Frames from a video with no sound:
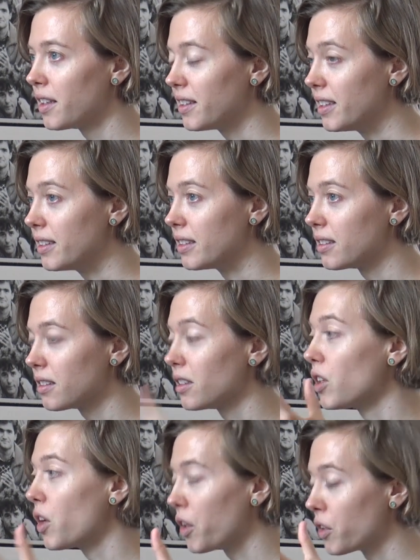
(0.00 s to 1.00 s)
these
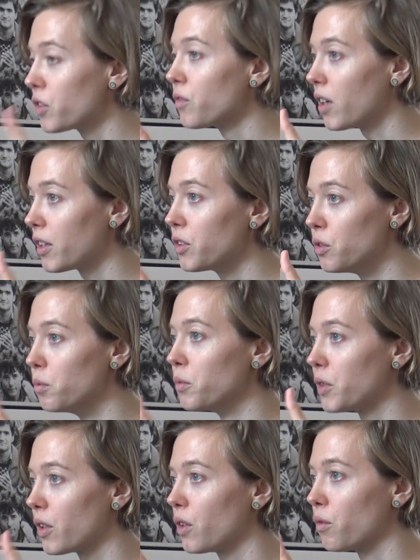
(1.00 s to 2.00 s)
large
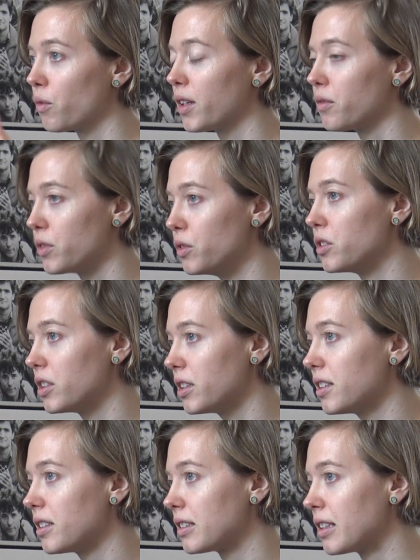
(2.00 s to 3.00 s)
volumes of
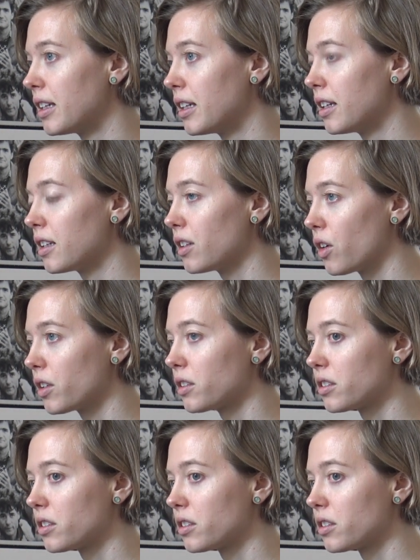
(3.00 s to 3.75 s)
refugees long